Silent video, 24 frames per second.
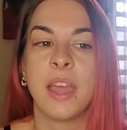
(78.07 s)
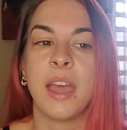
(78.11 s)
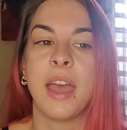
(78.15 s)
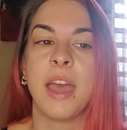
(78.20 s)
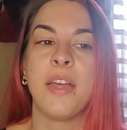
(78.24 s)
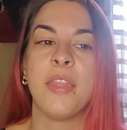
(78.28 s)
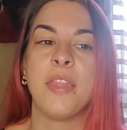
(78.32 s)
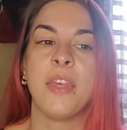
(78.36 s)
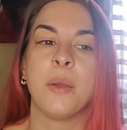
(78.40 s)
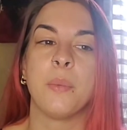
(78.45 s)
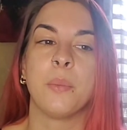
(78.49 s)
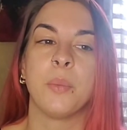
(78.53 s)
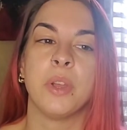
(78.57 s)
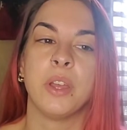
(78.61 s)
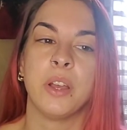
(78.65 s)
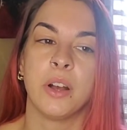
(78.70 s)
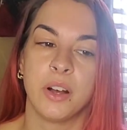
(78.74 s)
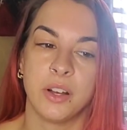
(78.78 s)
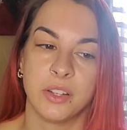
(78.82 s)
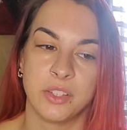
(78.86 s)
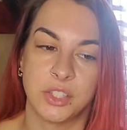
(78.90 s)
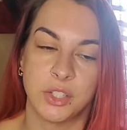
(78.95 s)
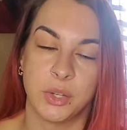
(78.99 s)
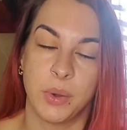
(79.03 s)
And then we
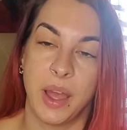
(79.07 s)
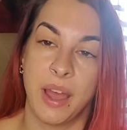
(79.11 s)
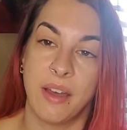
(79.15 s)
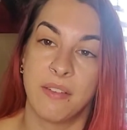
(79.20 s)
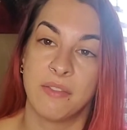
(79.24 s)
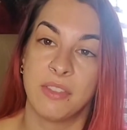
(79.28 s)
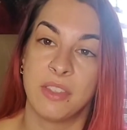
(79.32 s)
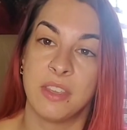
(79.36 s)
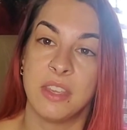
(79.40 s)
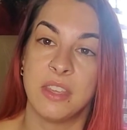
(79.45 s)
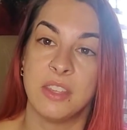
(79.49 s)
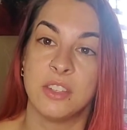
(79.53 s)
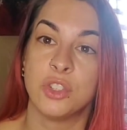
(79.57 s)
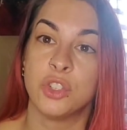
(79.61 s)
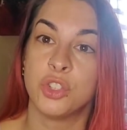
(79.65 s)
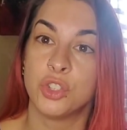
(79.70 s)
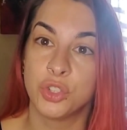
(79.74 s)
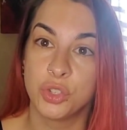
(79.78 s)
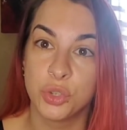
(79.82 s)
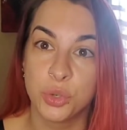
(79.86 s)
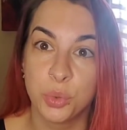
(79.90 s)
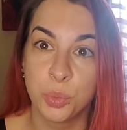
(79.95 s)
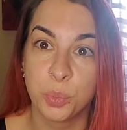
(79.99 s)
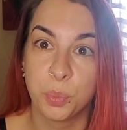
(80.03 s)
also have the
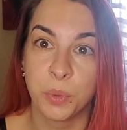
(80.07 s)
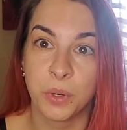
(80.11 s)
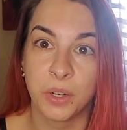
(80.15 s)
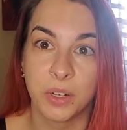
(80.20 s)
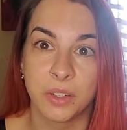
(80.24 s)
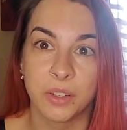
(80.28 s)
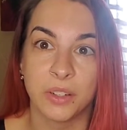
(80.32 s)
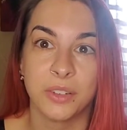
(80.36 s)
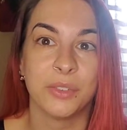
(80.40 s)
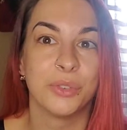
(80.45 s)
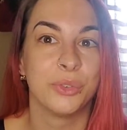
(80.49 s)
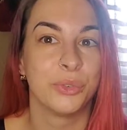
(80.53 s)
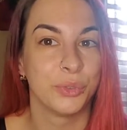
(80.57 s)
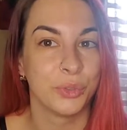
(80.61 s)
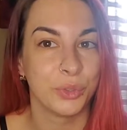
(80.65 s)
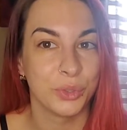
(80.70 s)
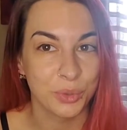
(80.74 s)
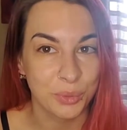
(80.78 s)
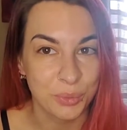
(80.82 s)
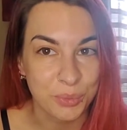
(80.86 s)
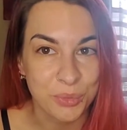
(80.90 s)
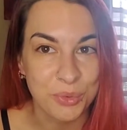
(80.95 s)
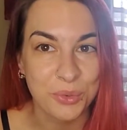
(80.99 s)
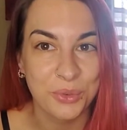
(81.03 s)
super
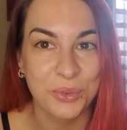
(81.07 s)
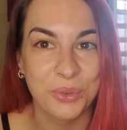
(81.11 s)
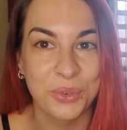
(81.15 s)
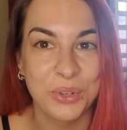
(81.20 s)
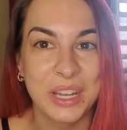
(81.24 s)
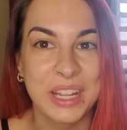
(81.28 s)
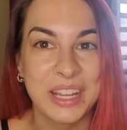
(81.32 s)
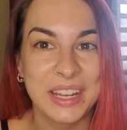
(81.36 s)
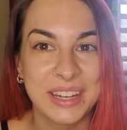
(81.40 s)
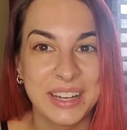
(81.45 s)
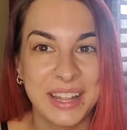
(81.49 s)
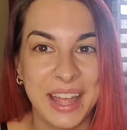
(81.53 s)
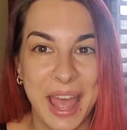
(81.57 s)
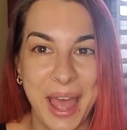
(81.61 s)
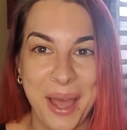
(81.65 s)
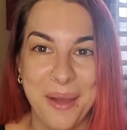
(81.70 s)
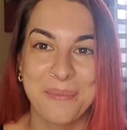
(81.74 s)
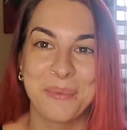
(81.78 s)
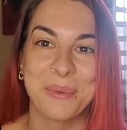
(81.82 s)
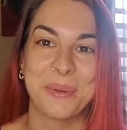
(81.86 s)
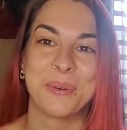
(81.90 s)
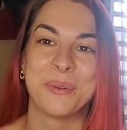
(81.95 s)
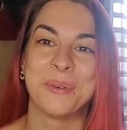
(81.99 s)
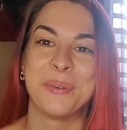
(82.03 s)
full moon in
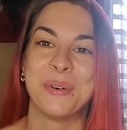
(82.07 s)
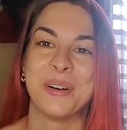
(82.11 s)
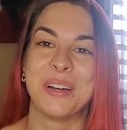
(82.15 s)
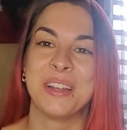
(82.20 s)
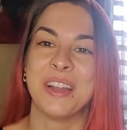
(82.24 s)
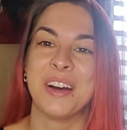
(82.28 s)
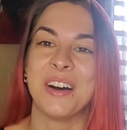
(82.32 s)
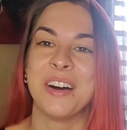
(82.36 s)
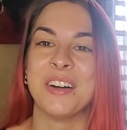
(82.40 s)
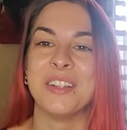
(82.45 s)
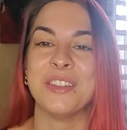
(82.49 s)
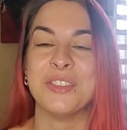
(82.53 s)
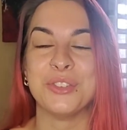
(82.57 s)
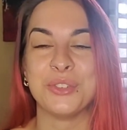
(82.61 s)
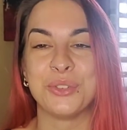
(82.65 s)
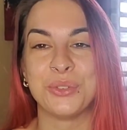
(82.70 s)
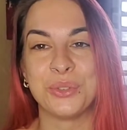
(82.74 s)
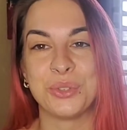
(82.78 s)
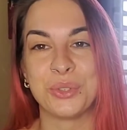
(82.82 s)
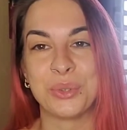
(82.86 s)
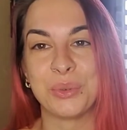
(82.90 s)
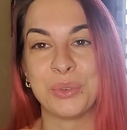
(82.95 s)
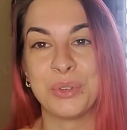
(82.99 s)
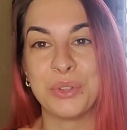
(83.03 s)
Capricorn on
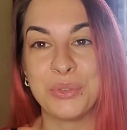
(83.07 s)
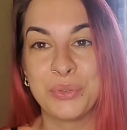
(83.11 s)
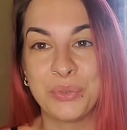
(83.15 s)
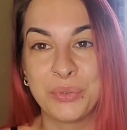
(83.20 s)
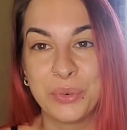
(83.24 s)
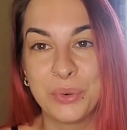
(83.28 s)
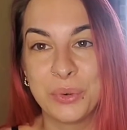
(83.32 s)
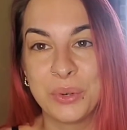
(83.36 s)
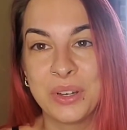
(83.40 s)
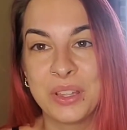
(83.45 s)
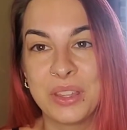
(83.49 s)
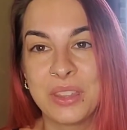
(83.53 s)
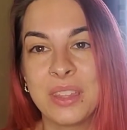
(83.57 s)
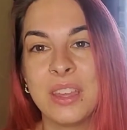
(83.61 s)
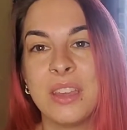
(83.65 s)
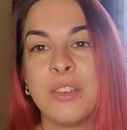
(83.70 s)
June 24th.